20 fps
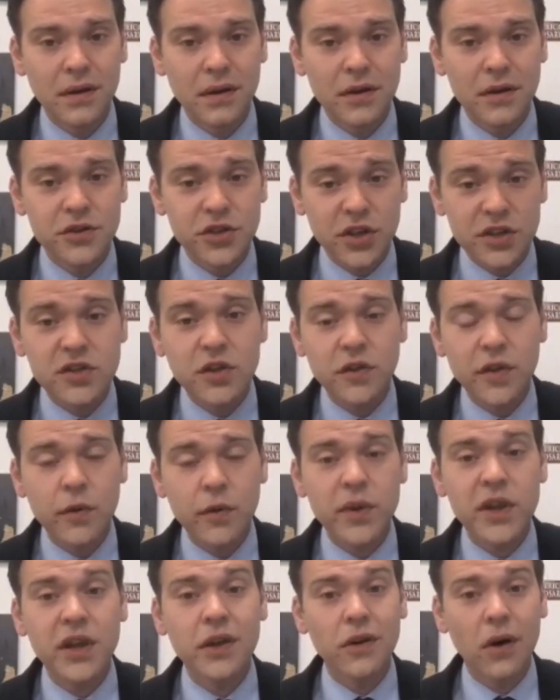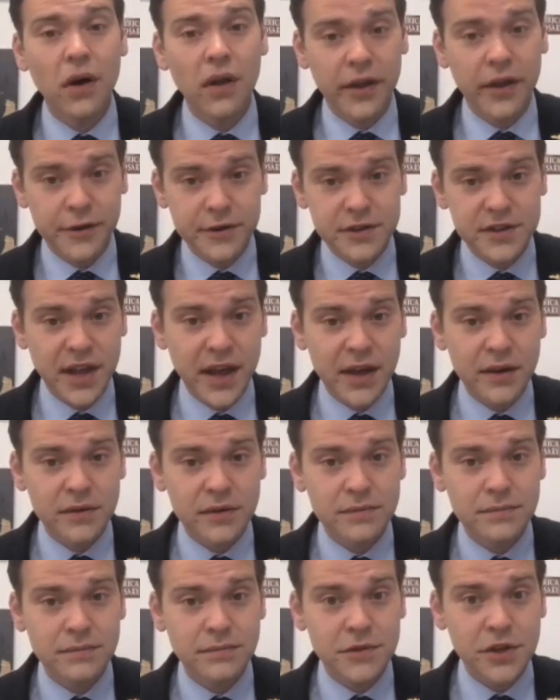Just so that we can all understand,
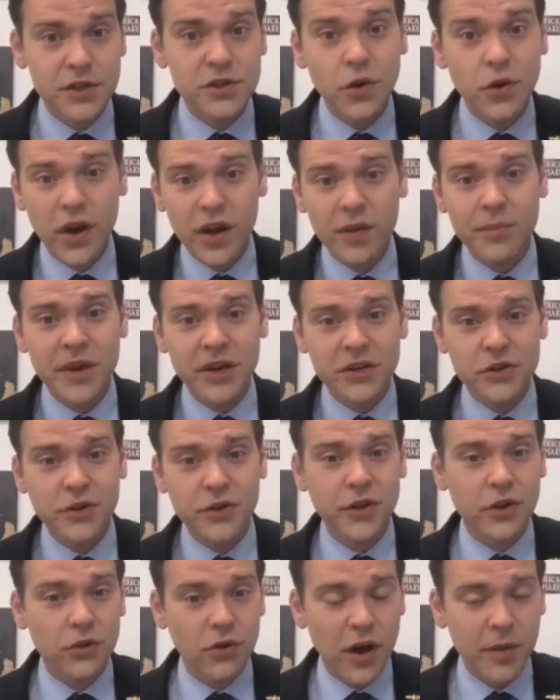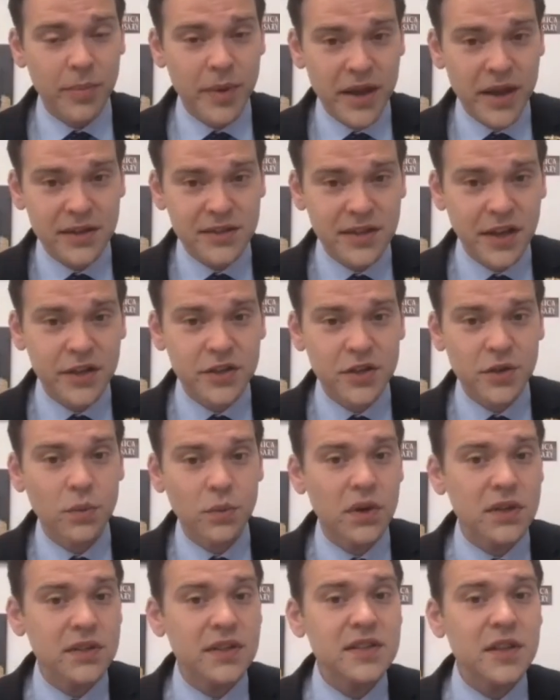just so I can make sure that you're all paying attention.
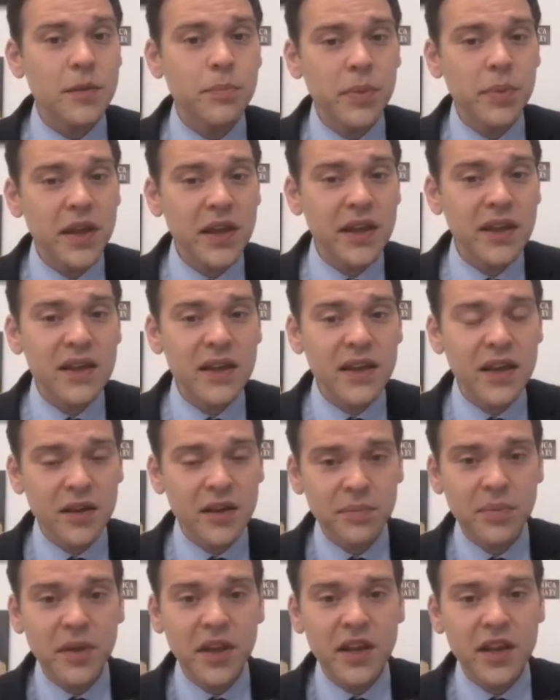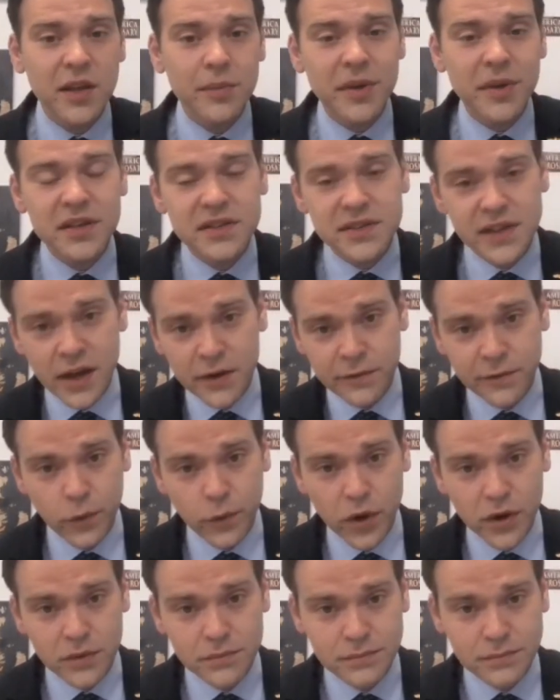What does the P in PDB stand for?